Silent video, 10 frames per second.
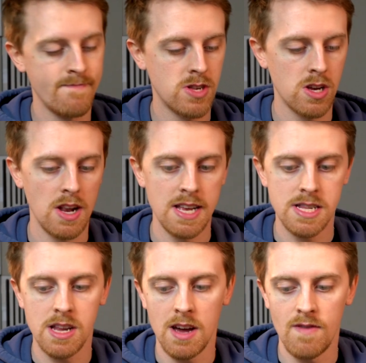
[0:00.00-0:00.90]
So let's
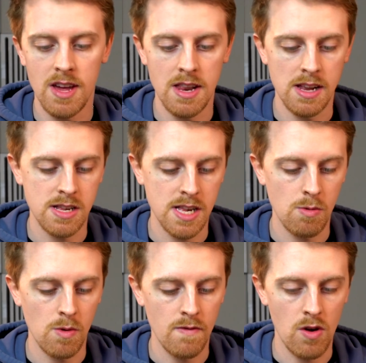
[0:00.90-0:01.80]
dive in and see
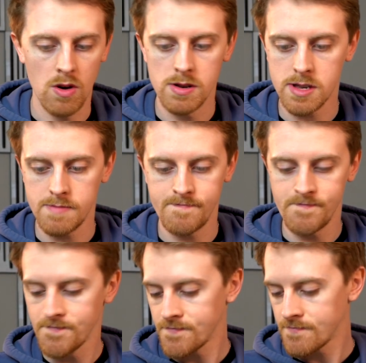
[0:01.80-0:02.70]
what we've got.
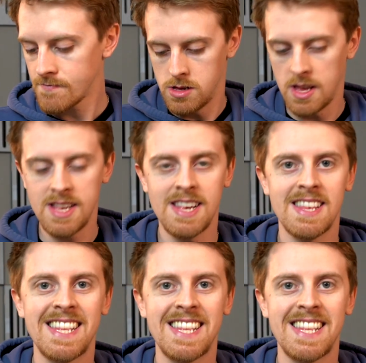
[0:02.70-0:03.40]
So this is the